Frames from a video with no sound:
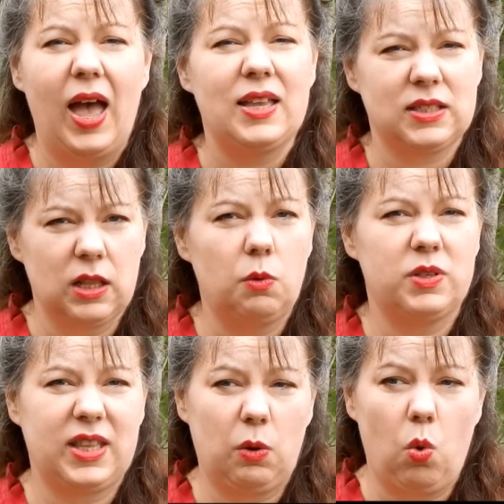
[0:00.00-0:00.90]
as low
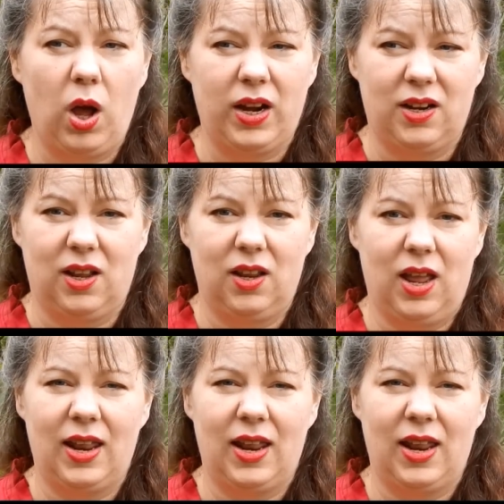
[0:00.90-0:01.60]
as they wanted it.